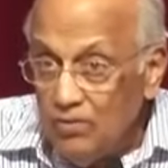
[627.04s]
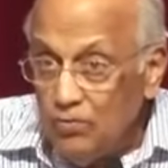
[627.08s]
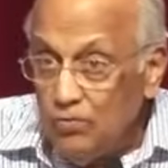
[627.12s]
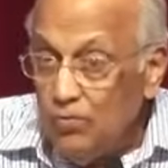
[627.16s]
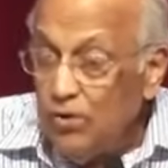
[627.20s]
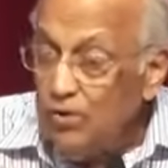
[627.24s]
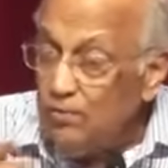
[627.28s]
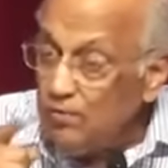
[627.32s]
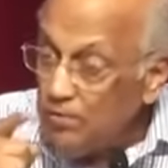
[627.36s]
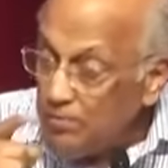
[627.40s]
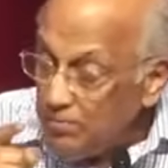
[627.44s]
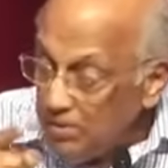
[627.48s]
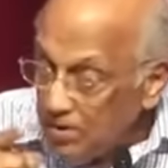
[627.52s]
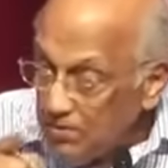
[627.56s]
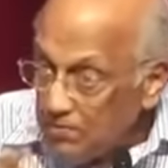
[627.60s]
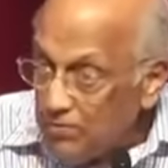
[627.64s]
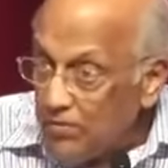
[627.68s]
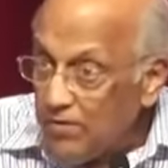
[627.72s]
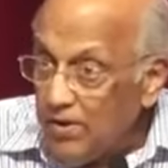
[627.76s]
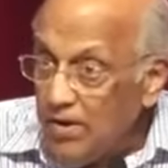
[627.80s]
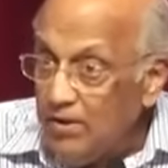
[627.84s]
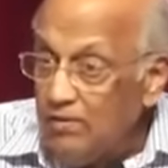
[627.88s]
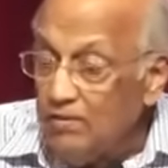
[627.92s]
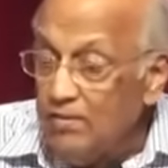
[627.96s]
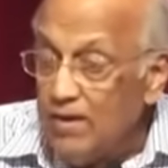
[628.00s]
we will be
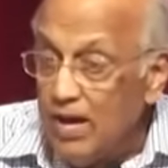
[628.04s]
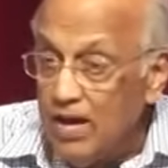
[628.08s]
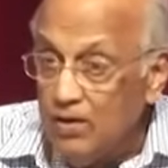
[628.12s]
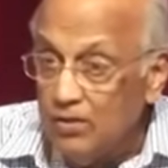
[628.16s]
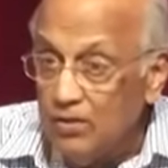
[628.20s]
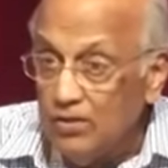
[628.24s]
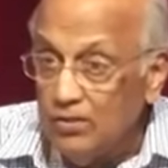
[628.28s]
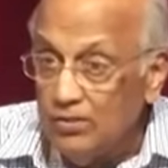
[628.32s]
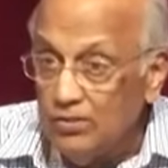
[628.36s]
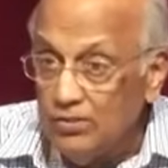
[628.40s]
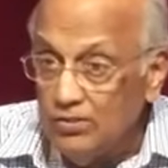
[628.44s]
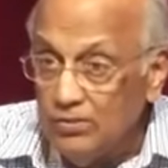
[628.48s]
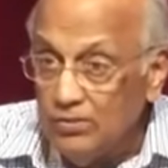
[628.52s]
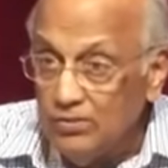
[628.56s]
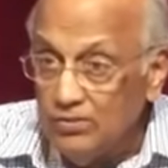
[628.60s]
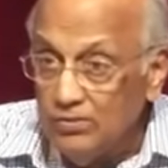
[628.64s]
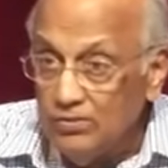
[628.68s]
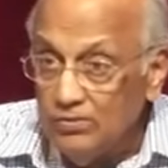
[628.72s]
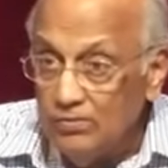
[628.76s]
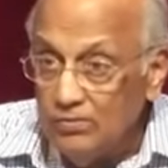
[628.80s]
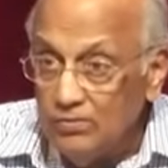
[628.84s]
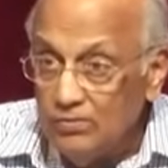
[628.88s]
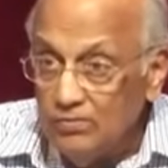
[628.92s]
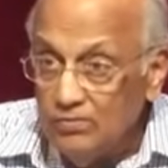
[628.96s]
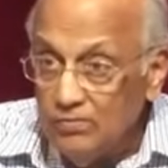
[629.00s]
afraid of that also.
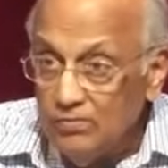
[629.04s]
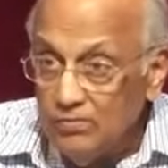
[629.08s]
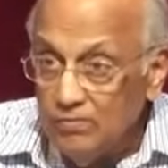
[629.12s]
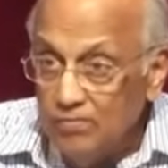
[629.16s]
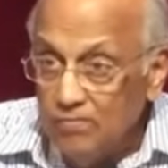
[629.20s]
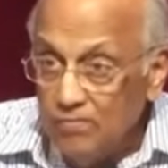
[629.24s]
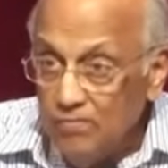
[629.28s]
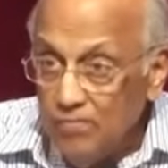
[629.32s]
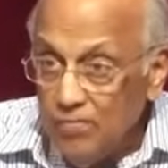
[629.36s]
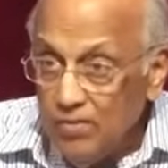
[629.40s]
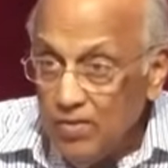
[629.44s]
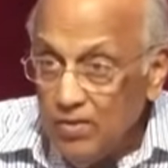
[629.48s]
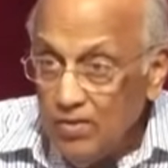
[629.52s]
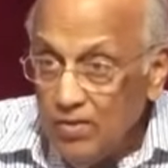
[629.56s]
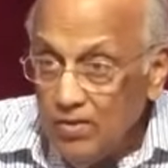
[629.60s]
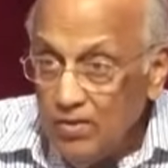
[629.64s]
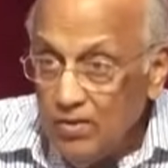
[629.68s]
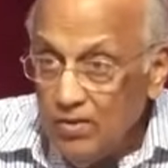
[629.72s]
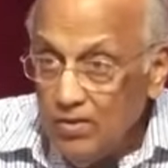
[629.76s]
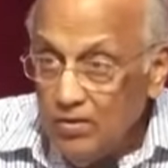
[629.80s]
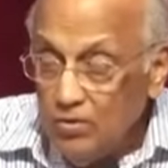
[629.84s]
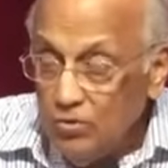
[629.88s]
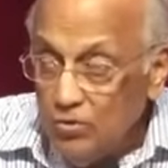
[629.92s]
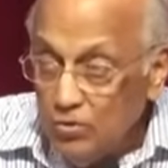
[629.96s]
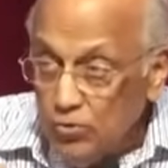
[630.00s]

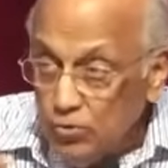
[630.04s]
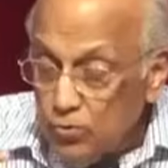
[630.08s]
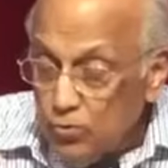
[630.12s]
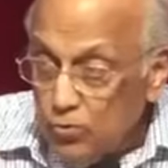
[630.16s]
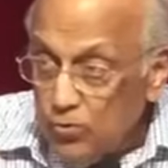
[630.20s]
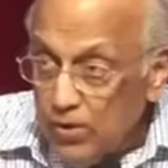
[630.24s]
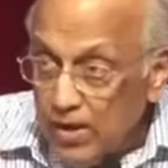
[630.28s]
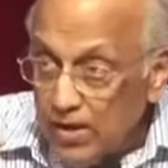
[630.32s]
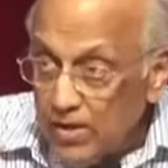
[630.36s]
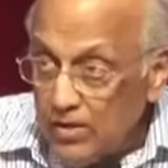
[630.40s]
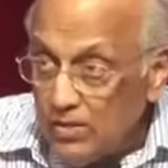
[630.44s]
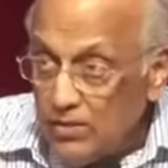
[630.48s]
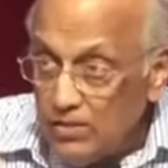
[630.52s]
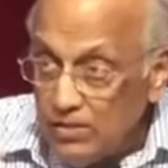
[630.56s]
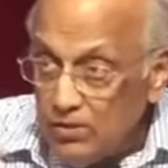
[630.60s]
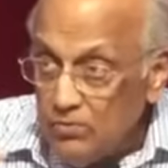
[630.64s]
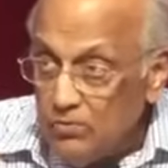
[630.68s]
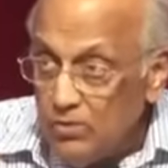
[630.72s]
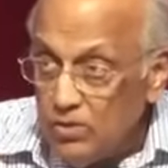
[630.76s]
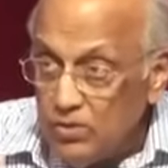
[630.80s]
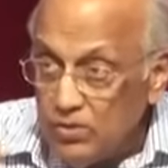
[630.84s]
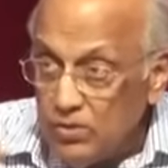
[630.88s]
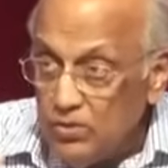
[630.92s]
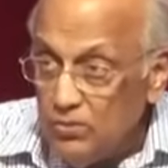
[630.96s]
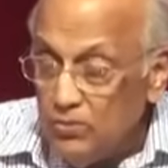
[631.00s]
The two ways in
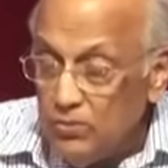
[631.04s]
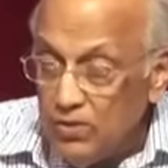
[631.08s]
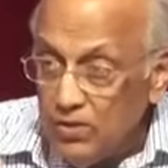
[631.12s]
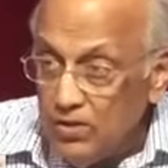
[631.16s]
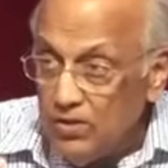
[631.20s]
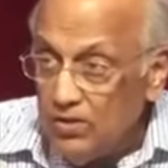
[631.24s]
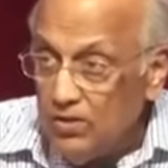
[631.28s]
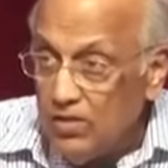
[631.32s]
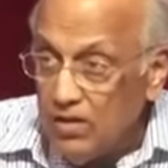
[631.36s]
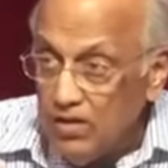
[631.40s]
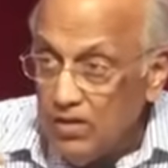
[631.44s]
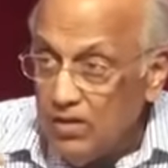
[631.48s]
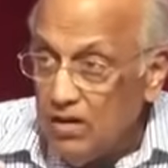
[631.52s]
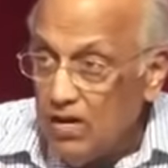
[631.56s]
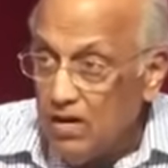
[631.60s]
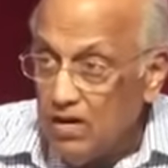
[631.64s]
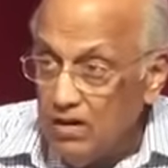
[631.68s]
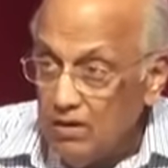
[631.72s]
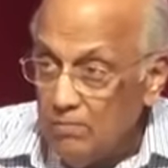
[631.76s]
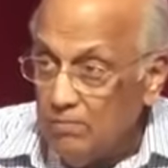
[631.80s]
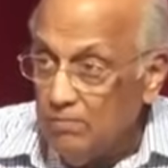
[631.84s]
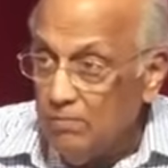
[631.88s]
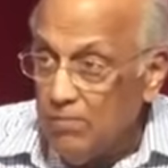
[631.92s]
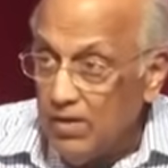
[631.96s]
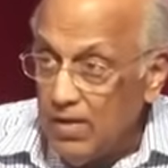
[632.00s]
which the world can
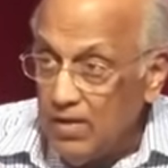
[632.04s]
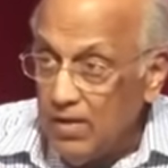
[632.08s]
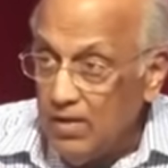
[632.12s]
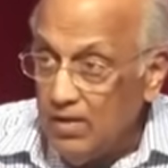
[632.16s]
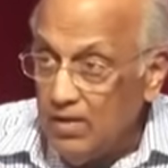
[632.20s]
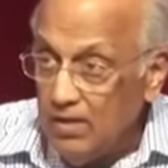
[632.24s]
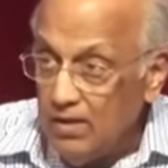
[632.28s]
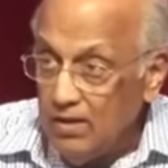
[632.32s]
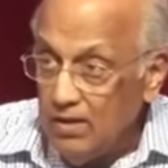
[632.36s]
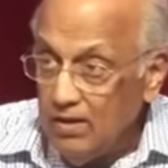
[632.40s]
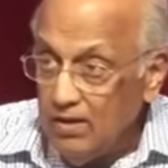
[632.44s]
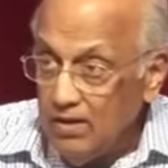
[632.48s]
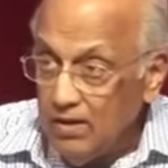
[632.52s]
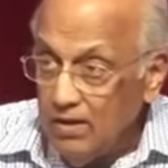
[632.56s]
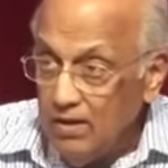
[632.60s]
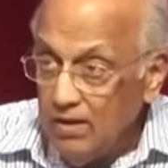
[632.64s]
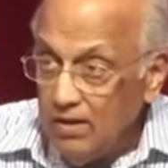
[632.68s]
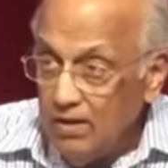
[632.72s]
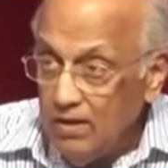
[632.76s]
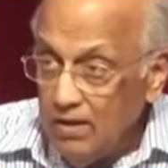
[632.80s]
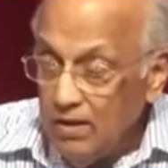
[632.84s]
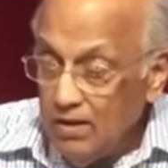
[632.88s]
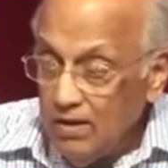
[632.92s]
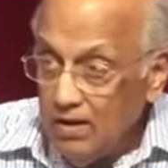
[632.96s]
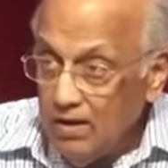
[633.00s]
harm me,
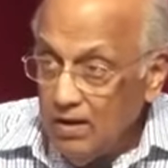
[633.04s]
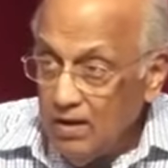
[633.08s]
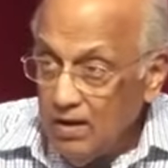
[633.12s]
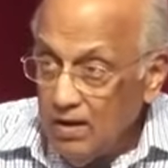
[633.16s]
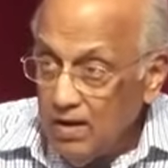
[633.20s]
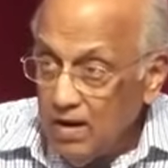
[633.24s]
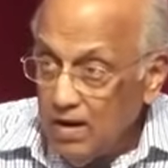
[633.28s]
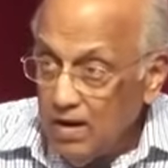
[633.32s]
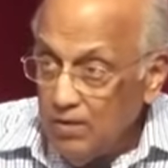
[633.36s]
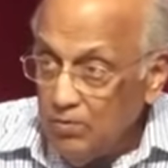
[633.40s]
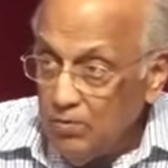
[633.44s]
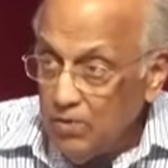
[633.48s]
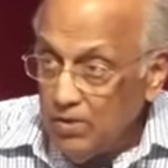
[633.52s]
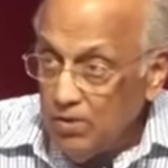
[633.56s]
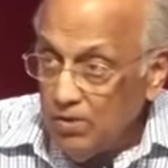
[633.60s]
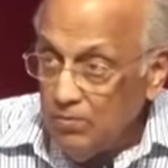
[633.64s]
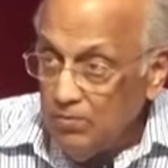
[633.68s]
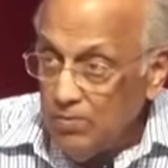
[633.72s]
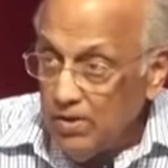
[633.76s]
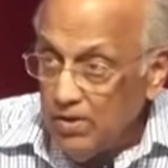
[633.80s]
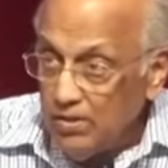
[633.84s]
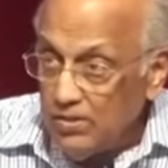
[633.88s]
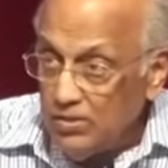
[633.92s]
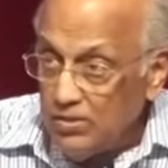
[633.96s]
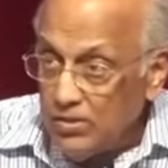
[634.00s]
and I want to
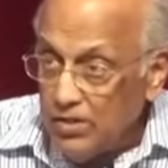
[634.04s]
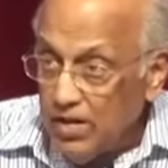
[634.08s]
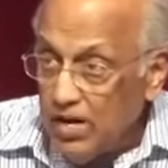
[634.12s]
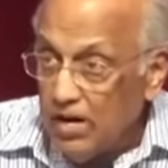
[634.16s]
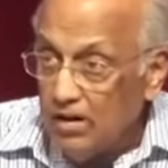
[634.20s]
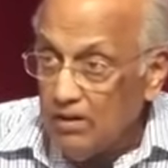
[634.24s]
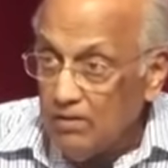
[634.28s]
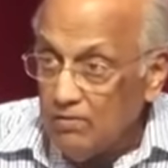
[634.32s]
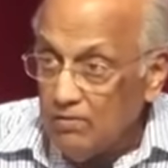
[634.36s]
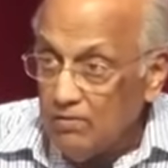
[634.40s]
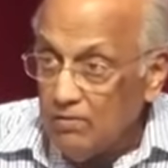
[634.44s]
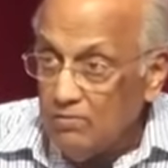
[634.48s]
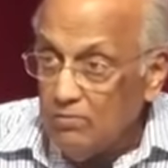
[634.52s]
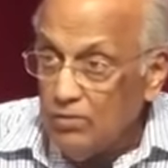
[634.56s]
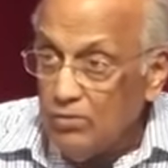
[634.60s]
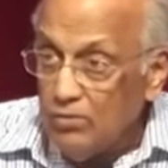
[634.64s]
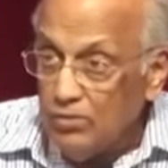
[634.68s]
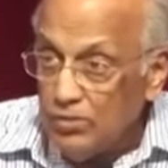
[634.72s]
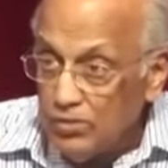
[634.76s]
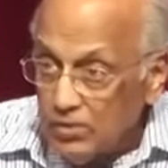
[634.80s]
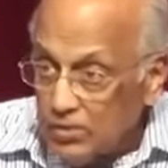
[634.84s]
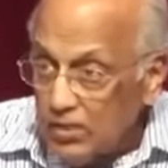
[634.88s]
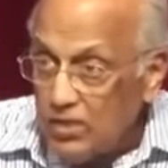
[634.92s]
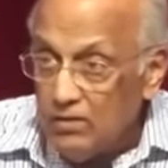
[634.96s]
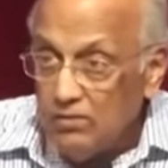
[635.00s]
be scared of the
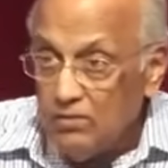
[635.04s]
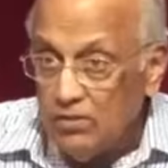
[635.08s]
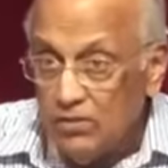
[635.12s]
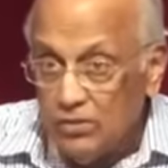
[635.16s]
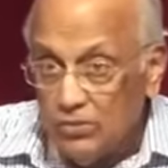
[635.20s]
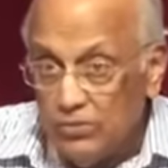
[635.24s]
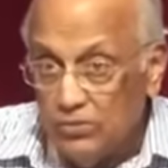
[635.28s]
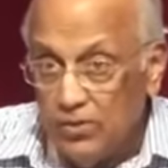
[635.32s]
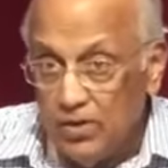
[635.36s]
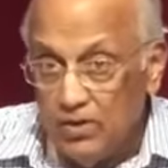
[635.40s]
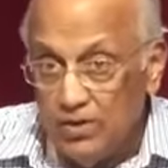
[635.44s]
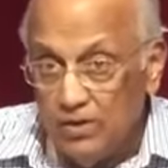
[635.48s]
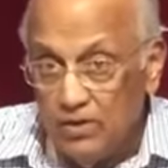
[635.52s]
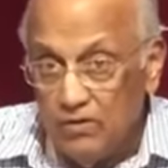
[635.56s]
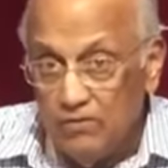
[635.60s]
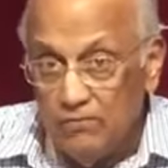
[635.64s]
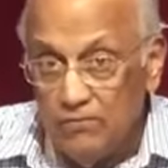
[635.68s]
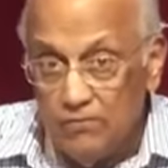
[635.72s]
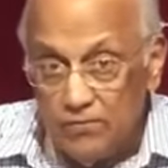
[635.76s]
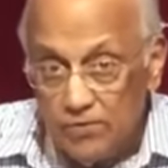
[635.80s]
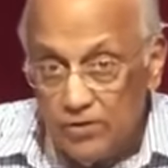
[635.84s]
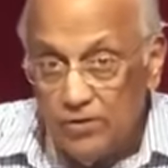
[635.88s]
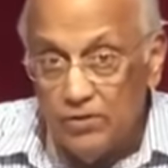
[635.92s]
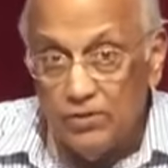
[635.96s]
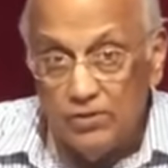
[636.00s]
most serious one
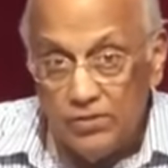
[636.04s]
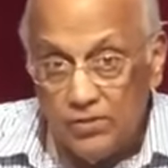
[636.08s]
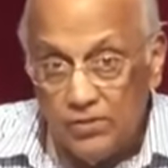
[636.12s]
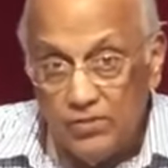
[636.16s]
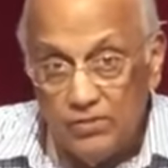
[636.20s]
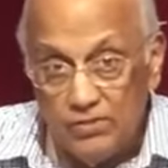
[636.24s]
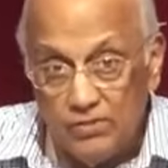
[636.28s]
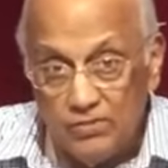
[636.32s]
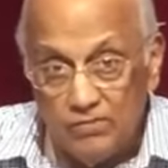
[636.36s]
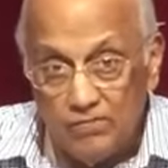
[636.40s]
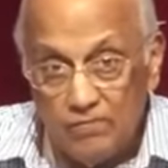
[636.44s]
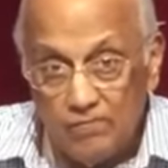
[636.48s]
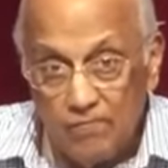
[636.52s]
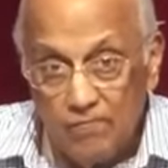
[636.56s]
first,